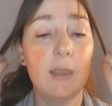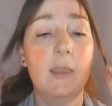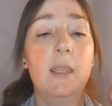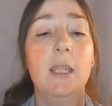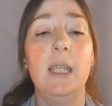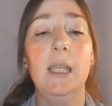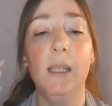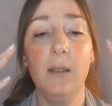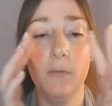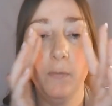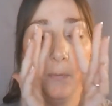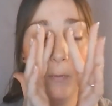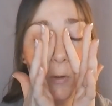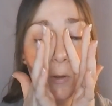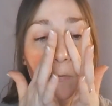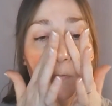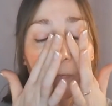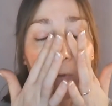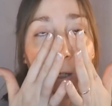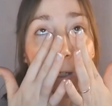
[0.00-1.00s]
think for
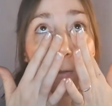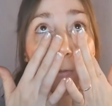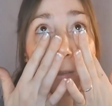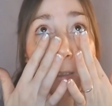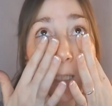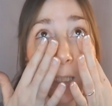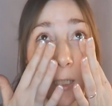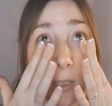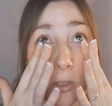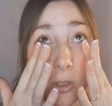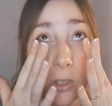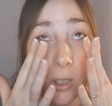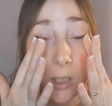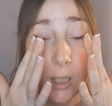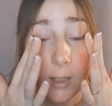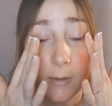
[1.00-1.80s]
foundation,